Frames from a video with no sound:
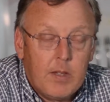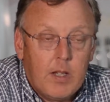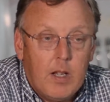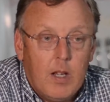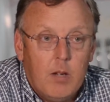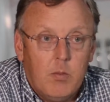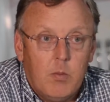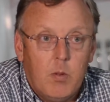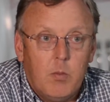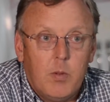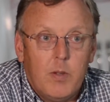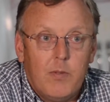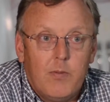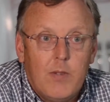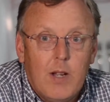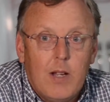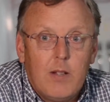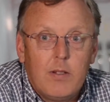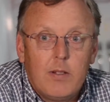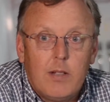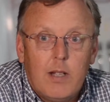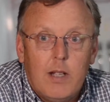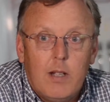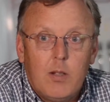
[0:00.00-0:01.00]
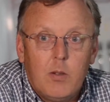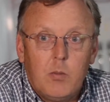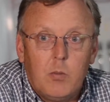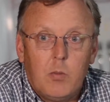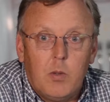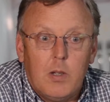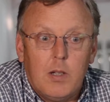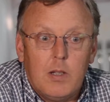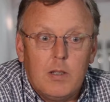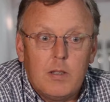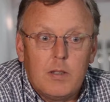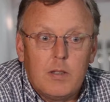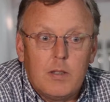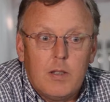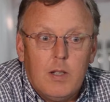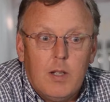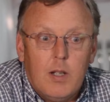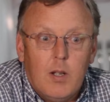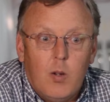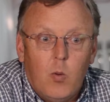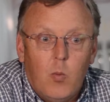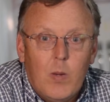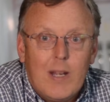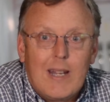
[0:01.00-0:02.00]
And what we found out was
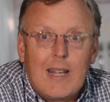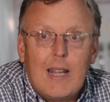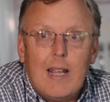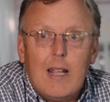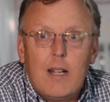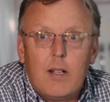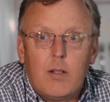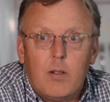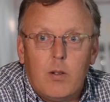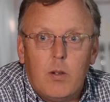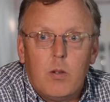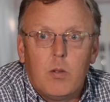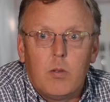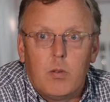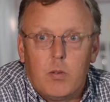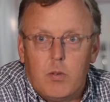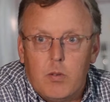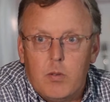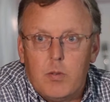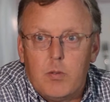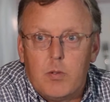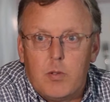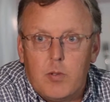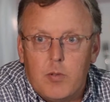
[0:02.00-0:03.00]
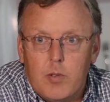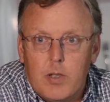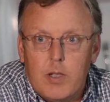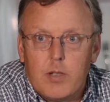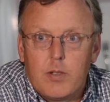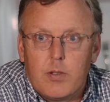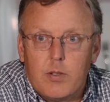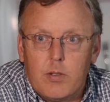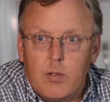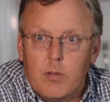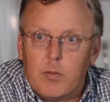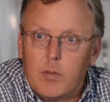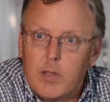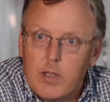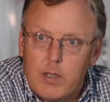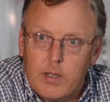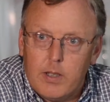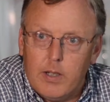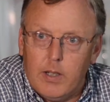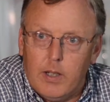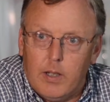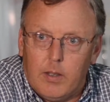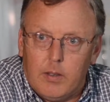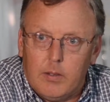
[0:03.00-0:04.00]
we can't go through traditional
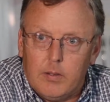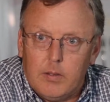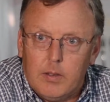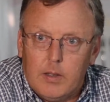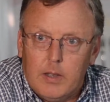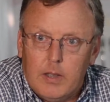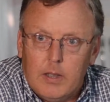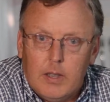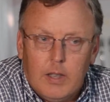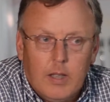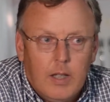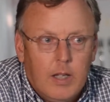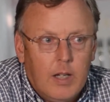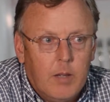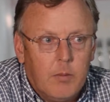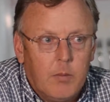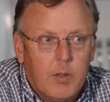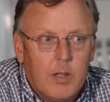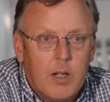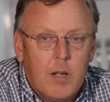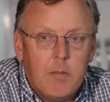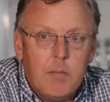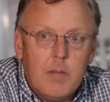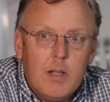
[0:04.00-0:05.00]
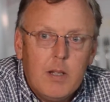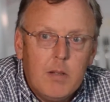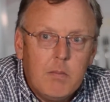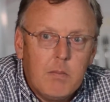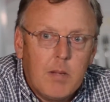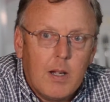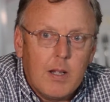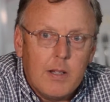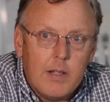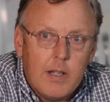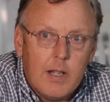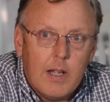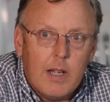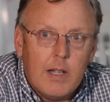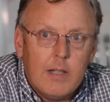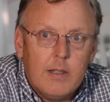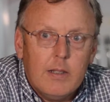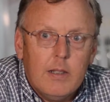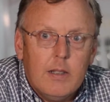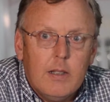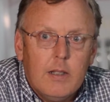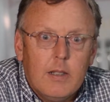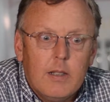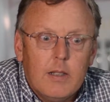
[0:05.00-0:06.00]
retail. And what I mean by that
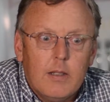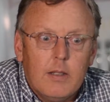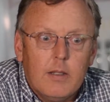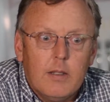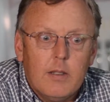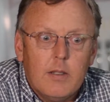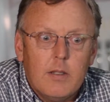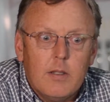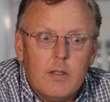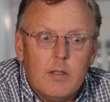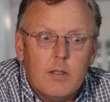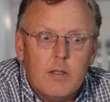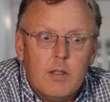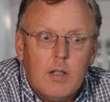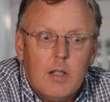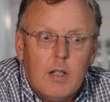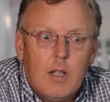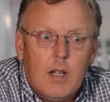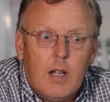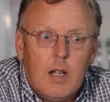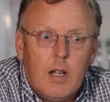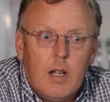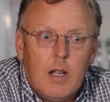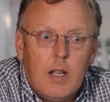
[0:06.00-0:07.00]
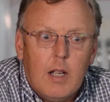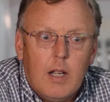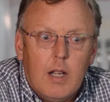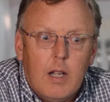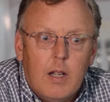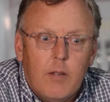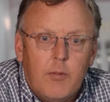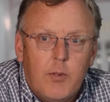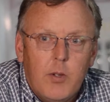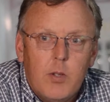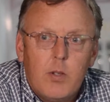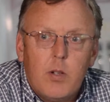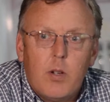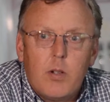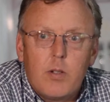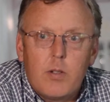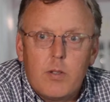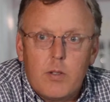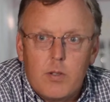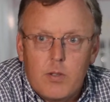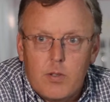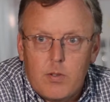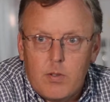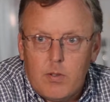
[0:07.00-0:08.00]
is, if you go to
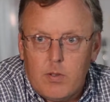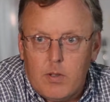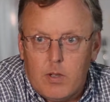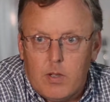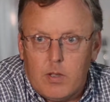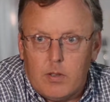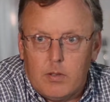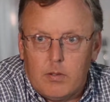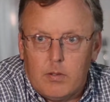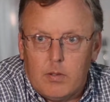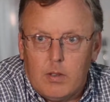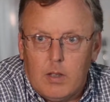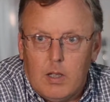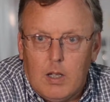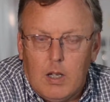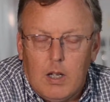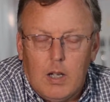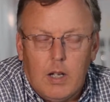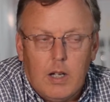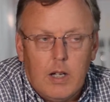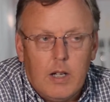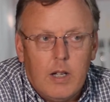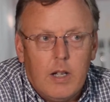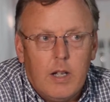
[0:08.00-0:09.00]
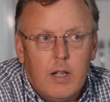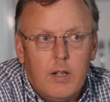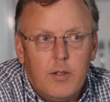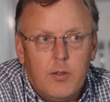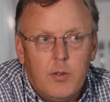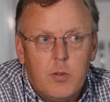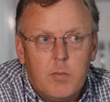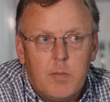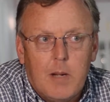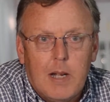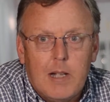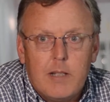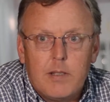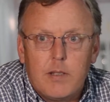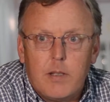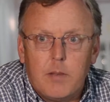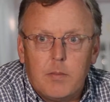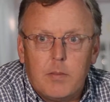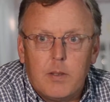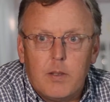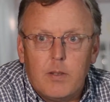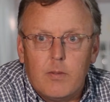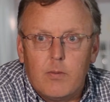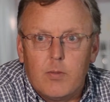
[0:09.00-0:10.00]
the store and you buy
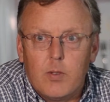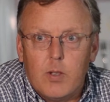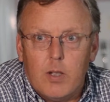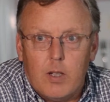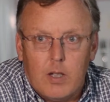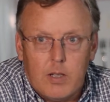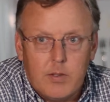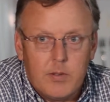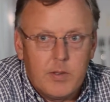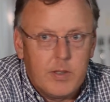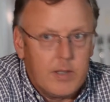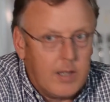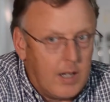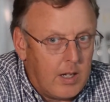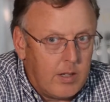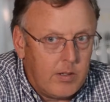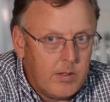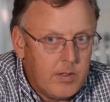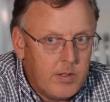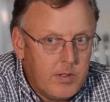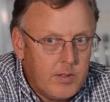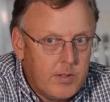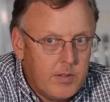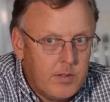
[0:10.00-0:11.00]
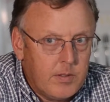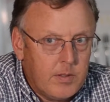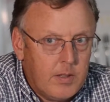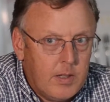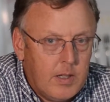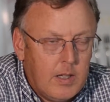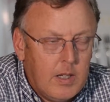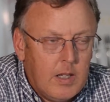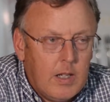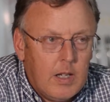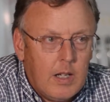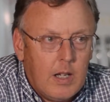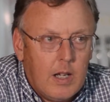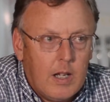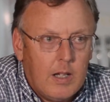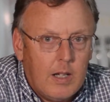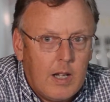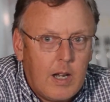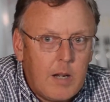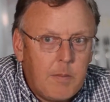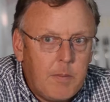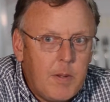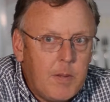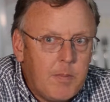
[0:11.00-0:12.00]
something for $100, a
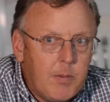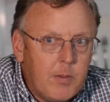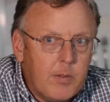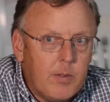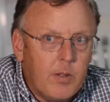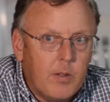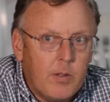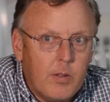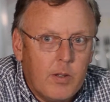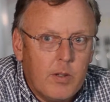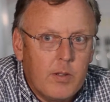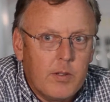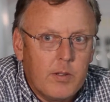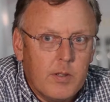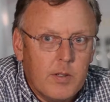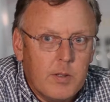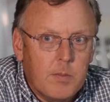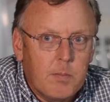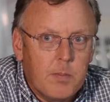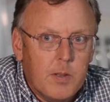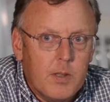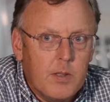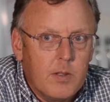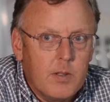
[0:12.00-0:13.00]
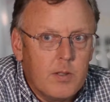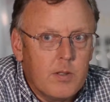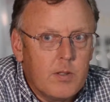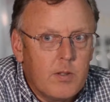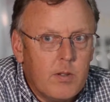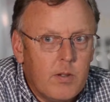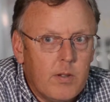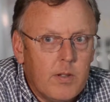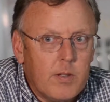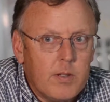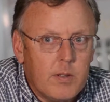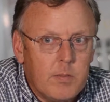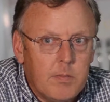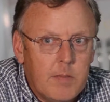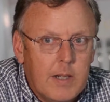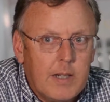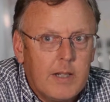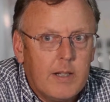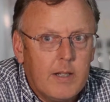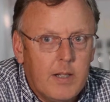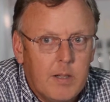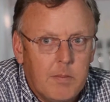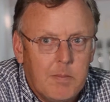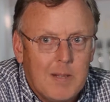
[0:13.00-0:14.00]
lot of people don't know this, but the store is
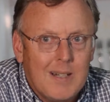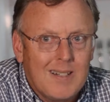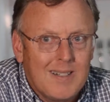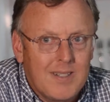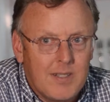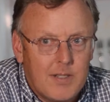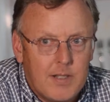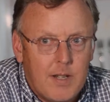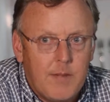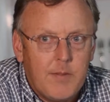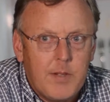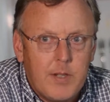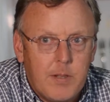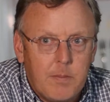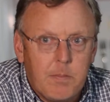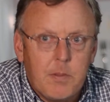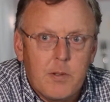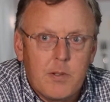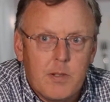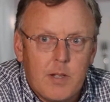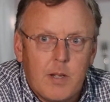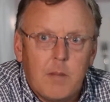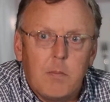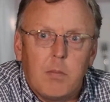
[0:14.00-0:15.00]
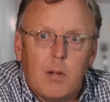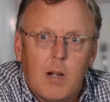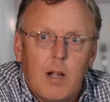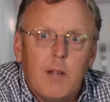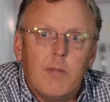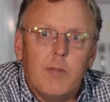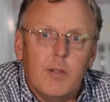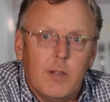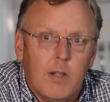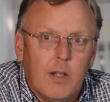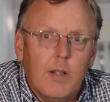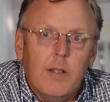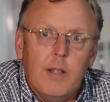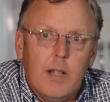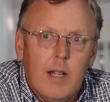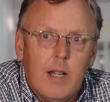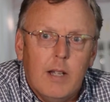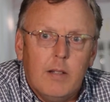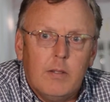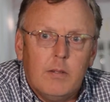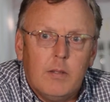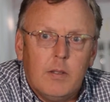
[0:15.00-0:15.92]
making about a 70% profit on that,